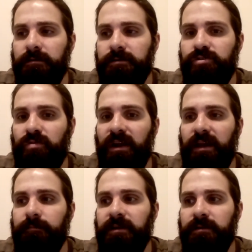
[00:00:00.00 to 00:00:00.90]

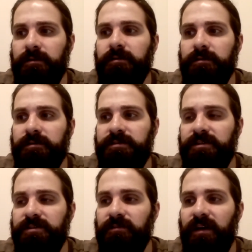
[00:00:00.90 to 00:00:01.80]
dream to
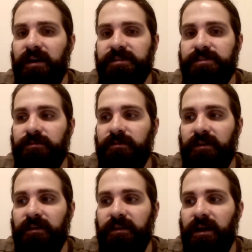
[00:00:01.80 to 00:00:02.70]
do that sooner than I